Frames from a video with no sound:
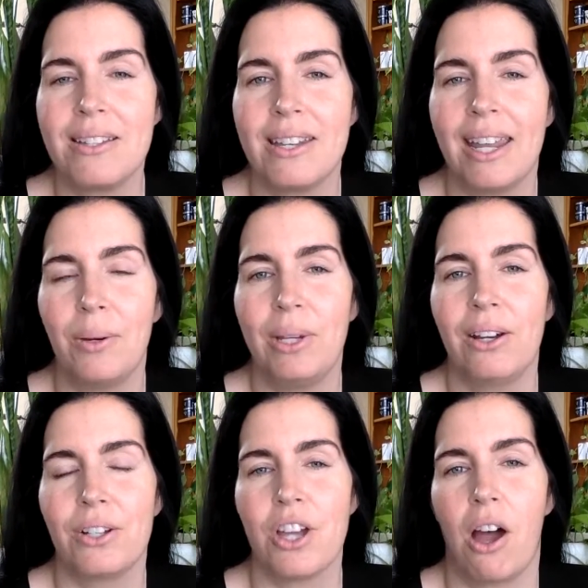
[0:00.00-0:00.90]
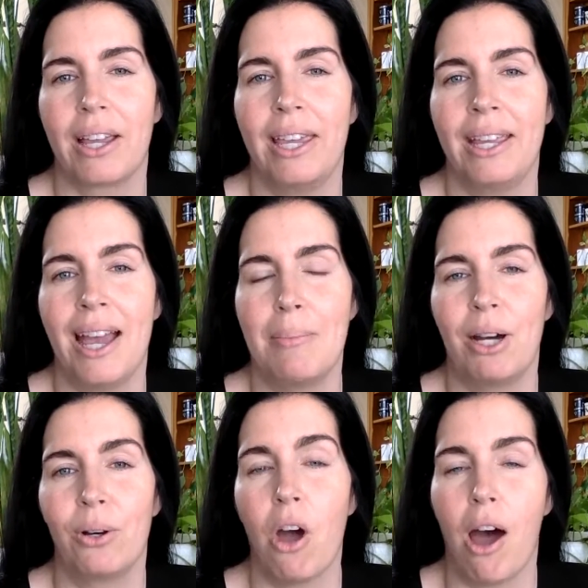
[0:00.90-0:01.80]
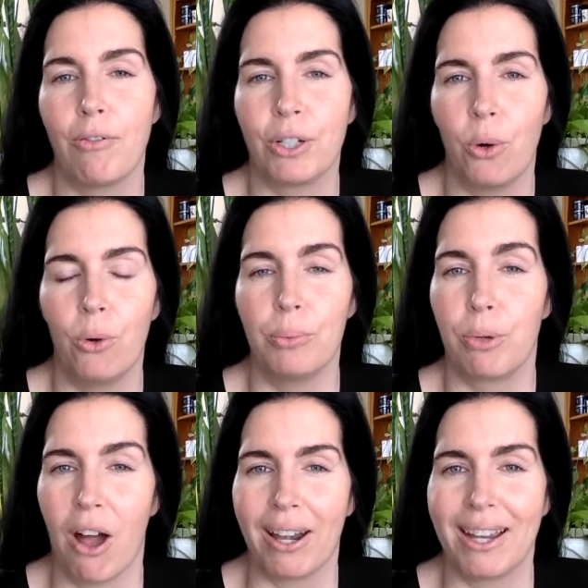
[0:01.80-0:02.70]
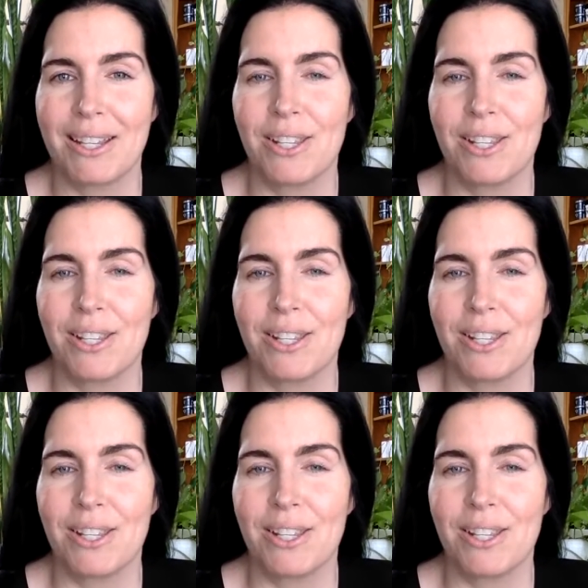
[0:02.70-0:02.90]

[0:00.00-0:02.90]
Today we are talking about cough and cold products.